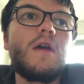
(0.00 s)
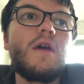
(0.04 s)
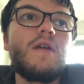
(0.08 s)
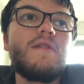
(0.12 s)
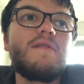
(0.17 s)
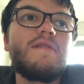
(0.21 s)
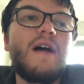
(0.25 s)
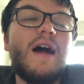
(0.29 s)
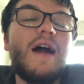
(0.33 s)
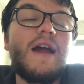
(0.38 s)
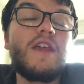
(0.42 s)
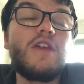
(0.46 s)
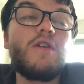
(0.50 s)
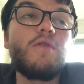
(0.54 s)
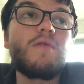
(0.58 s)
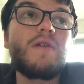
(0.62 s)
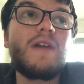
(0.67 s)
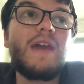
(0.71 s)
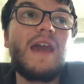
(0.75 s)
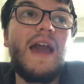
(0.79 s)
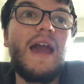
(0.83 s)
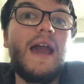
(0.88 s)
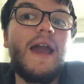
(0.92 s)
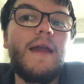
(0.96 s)
dot
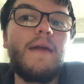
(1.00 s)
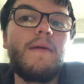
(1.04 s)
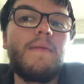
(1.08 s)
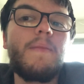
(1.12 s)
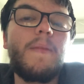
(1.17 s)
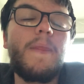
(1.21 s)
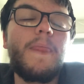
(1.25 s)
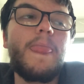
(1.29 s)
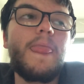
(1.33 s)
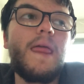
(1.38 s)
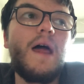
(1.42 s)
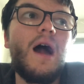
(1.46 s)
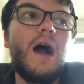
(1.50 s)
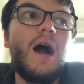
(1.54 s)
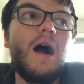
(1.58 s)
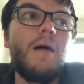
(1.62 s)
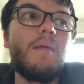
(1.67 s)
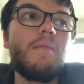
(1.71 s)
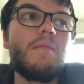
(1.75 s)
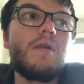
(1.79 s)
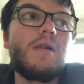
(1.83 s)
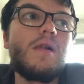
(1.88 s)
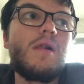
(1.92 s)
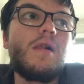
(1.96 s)
UK.
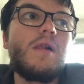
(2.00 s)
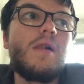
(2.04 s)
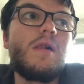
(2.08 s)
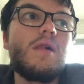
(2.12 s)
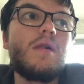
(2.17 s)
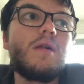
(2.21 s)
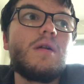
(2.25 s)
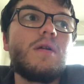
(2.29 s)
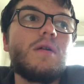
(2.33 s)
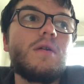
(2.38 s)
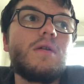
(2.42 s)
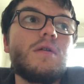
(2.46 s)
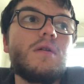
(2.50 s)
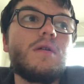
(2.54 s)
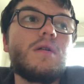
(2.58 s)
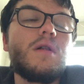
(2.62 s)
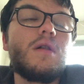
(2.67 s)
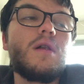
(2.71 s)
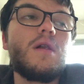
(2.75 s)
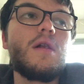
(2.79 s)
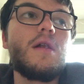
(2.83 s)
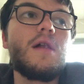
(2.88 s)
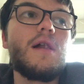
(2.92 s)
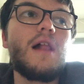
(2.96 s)

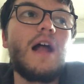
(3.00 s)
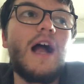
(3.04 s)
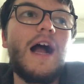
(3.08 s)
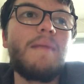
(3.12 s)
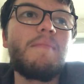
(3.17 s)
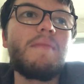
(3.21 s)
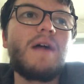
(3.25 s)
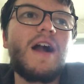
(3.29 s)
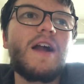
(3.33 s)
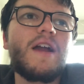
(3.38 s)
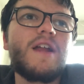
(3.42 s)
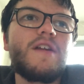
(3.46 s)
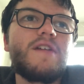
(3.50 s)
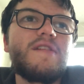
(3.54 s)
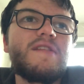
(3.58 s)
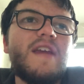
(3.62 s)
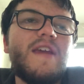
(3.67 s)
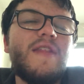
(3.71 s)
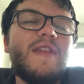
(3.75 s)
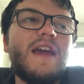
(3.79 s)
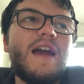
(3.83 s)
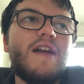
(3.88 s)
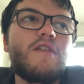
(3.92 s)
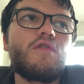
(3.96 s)
I'm not going to say
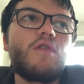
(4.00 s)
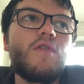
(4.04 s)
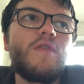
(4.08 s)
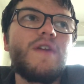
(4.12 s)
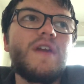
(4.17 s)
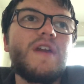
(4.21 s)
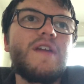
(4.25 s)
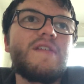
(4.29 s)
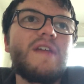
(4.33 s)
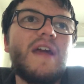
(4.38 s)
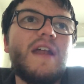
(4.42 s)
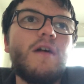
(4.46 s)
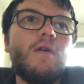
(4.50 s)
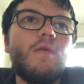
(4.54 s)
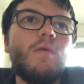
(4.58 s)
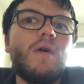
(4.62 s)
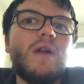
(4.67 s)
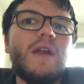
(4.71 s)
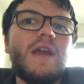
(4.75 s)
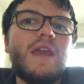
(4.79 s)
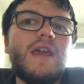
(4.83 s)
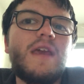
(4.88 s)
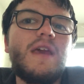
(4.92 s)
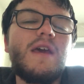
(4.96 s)
the actual thing because I don't
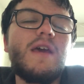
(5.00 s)
want